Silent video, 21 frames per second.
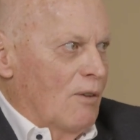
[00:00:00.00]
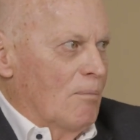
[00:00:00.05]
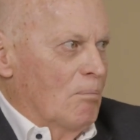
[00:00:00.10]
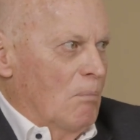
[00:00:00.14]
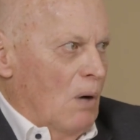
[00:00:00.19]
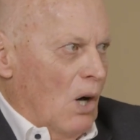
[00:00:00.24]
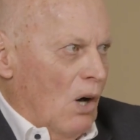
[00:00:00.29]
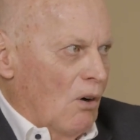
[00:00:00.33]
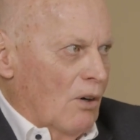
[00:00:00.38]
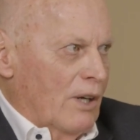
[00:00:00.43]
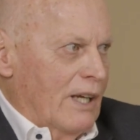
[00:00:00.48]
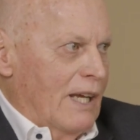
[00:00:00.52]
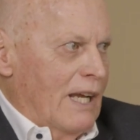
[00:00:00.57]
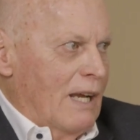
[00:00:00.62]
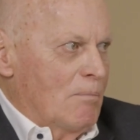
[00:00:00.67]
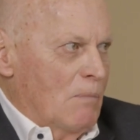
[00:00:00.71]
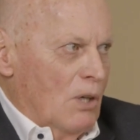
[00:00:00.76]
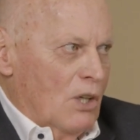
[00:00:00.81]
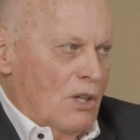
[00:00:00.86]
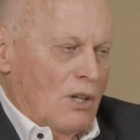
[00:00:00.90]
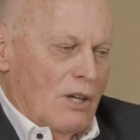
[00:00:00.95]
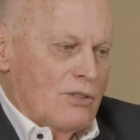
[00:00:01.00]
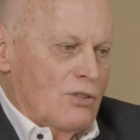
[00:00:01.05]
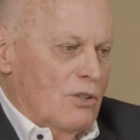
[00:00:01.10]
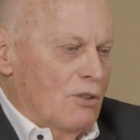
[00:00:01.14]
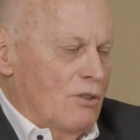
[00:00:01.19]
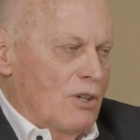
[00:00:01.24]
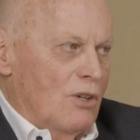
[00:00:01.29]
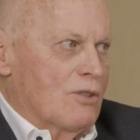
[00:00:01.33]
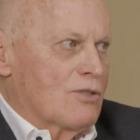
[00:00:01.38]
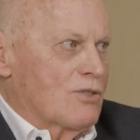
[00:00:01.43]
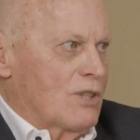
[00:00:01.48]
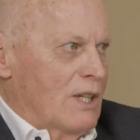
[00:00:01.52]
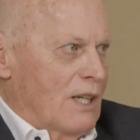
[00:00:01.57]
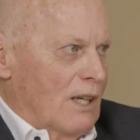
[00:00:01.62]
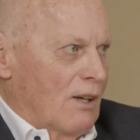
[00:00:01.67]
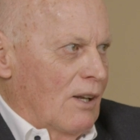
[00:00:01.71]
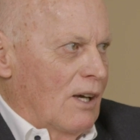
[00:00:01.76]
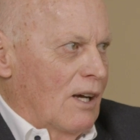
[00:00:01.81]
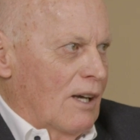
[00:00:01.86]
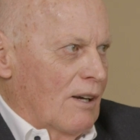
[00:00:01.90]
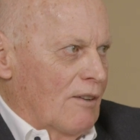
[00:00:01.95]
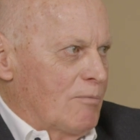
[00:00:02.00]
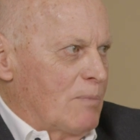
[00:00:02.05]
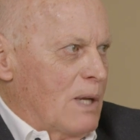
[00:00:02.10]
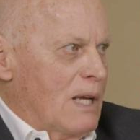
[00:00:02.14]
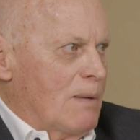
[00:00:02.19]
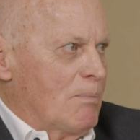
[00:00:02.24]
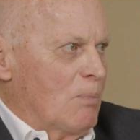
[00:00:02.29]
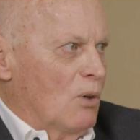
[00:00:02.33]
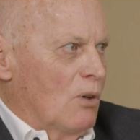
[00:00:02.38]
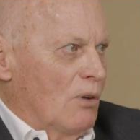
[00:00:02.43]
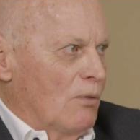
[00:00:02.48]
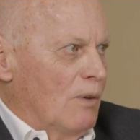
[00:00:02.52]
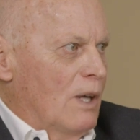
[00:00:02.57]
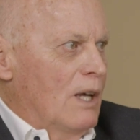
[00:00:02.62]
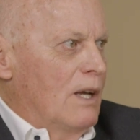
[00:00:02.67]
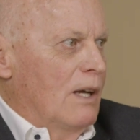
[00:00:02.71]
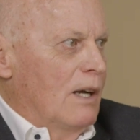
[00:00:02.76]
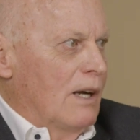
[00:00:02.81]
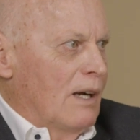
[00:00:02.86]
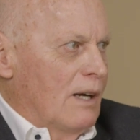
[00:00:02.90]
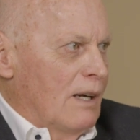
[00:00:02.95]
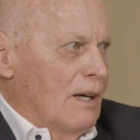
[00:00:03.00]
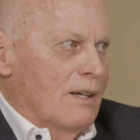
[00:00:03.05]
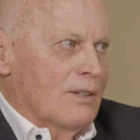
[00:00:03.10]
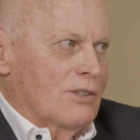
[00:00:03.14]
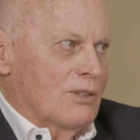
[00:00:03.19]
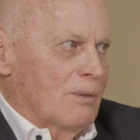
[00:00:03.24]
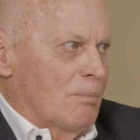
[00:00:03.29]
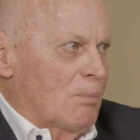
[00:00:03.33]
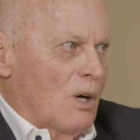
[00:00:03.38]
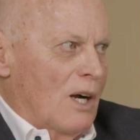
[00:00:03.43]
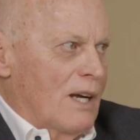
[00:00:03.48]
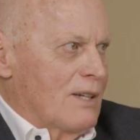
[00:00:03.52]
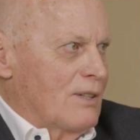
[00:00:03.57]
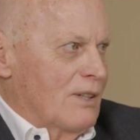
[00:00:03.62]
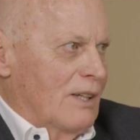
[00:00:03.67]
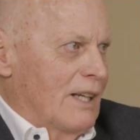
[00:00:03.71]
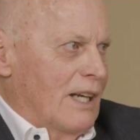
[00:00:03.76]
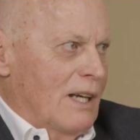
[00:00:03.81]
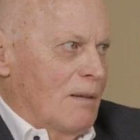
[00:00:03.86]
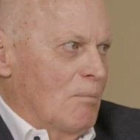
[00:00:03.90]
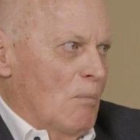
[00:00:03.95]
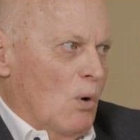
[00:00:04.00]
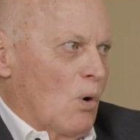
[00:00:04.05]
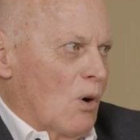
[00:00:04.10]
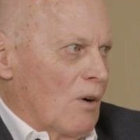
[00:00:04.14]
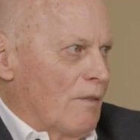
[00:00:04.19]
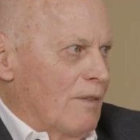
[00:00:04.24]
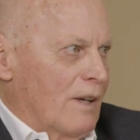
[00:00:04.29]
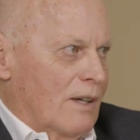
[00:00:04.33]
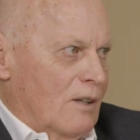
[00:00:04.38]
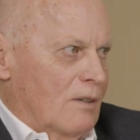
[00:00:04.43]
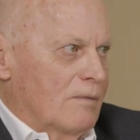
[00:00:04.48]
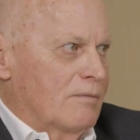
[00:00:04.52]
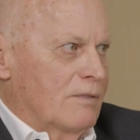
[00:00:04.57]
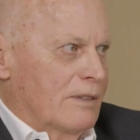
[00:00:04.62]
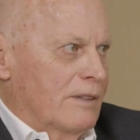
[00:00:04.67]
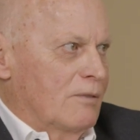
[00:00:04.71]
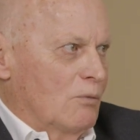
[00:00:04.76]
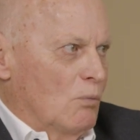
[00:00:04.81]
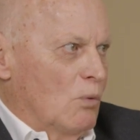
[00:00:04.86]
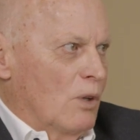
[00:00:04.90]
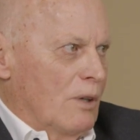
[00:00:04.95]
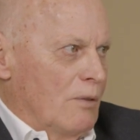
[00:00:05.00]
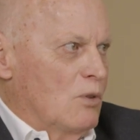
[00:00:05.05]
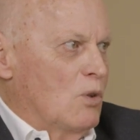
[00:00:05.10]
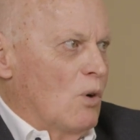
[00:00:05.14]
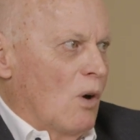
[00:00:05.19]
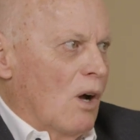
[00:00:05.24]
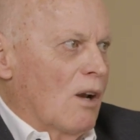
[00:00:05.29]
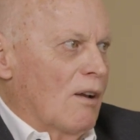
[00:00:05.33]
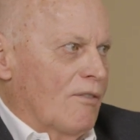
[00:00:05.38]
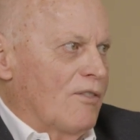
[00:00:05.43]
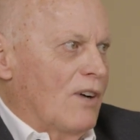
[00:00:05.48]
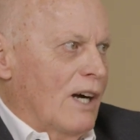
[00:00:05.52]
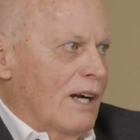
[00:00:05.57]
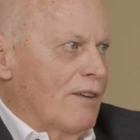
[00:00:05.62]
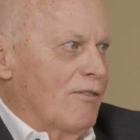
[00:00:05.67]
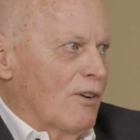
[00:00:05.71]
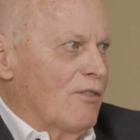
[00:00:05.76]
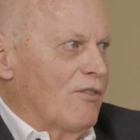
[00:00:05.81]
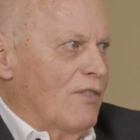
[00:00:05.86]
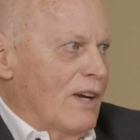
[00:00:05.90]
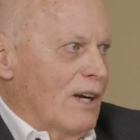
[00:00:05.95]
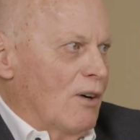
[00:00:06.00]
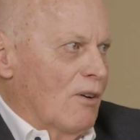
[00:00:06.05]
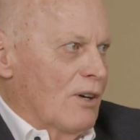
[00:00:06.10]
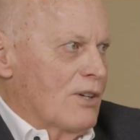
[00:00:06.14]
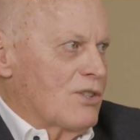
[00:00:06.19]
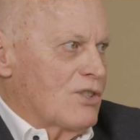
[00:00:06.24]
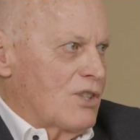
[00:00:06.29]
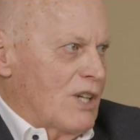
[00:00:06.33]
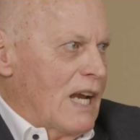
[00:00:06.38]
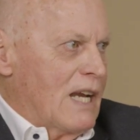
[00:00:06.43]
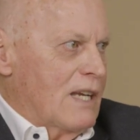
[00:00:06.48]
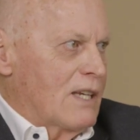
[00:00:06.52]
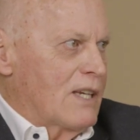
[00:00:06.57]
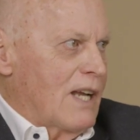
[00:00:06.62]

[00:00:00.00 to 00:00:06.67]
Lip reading: ball game because you do see a lot of people, surprisingly anymore, that would qualify for federal estate